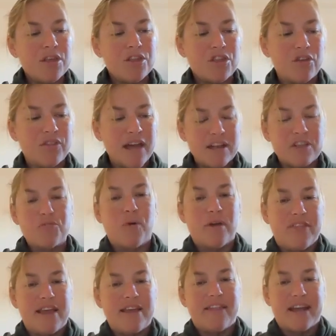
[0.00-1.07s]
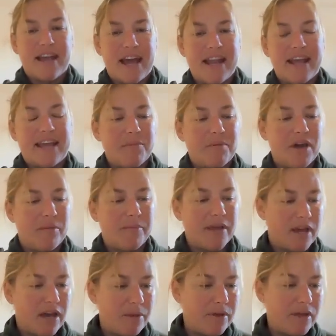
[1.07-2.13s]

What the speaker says: So that is one thing that kind of kept coming up.